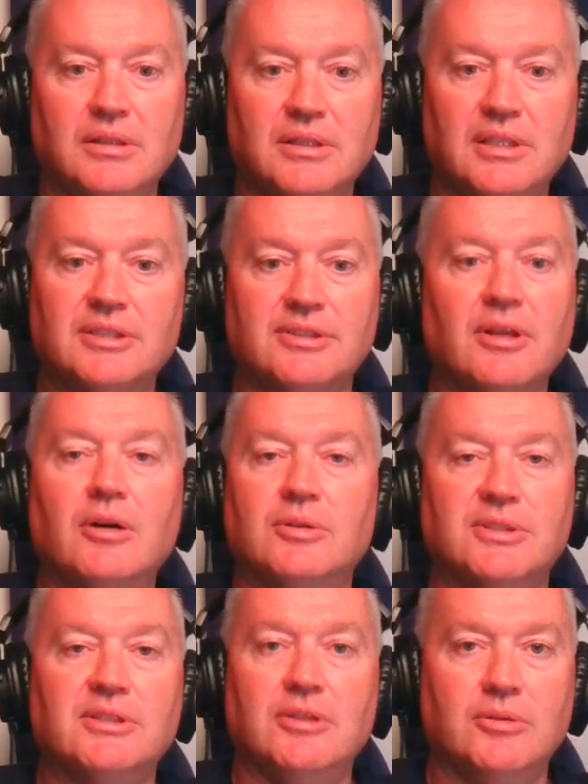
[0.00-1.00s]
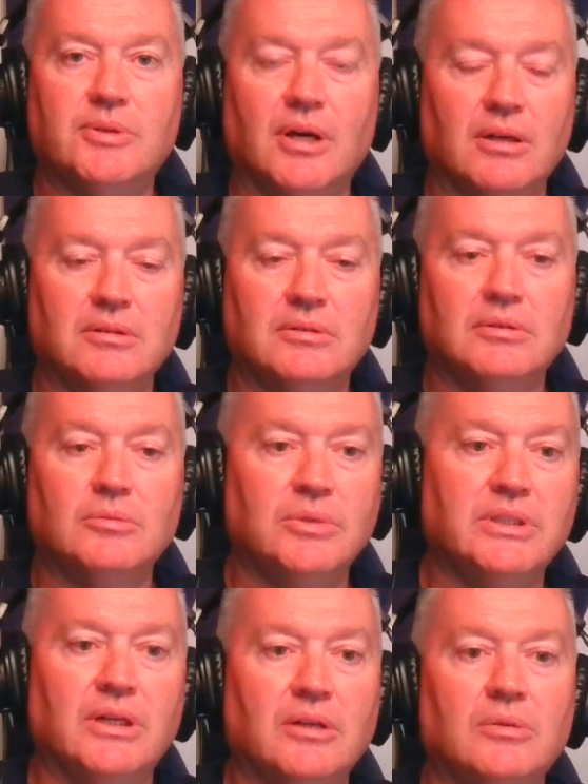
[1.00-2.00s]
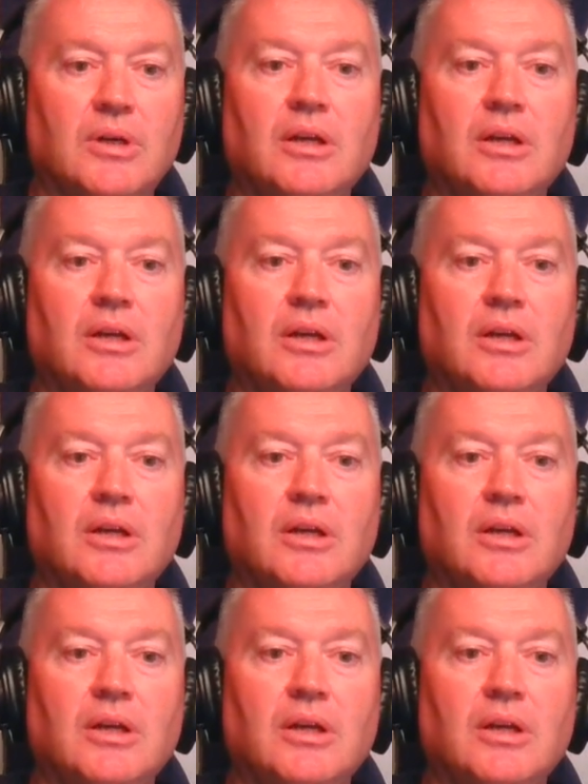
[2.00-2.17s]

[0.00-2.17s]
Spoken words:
It snows in Utah. We know.